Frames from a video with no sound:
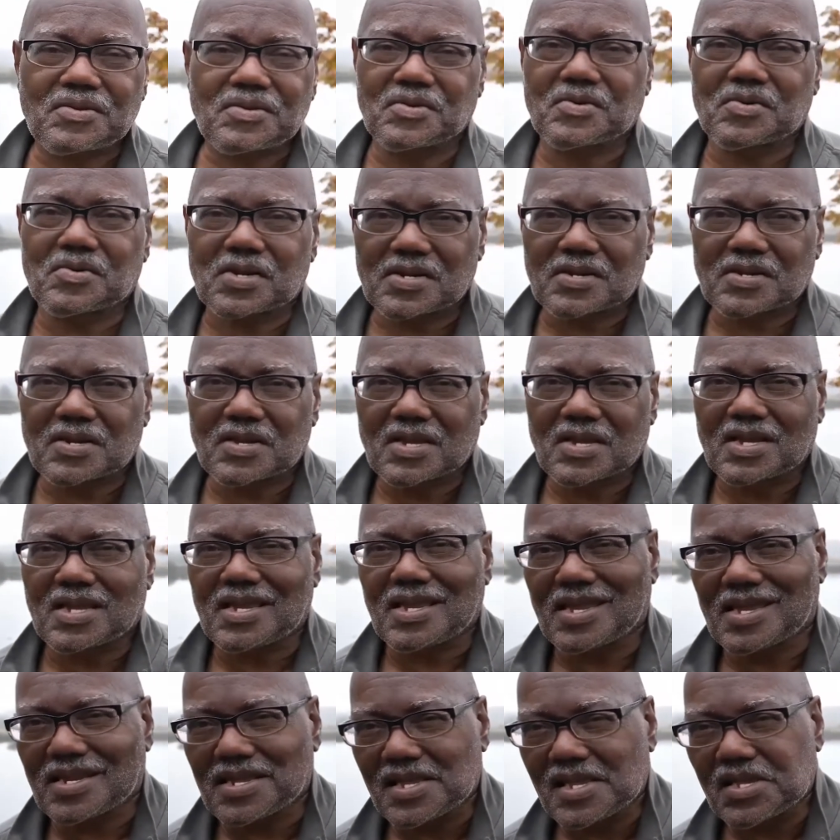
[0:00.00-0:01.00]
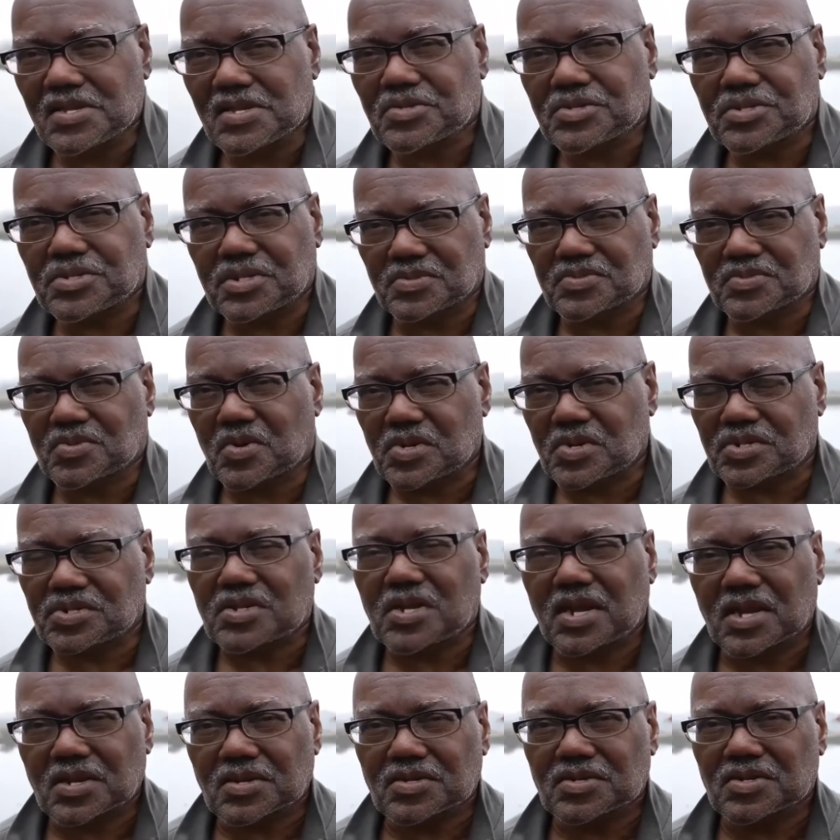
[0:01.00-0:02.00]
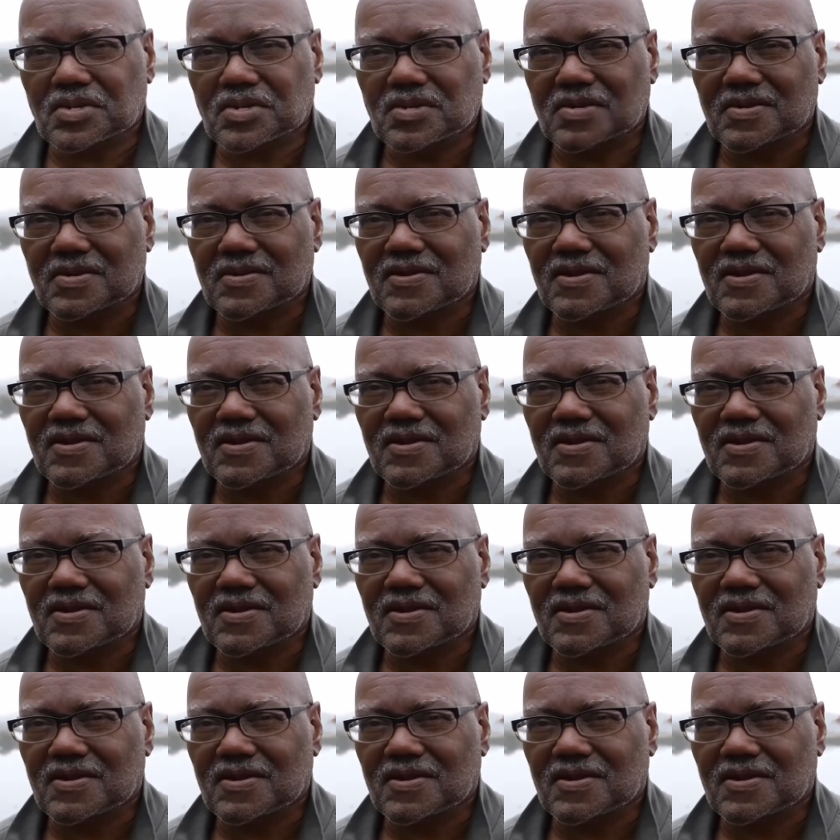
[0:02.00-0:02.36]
do it. It is the vortex.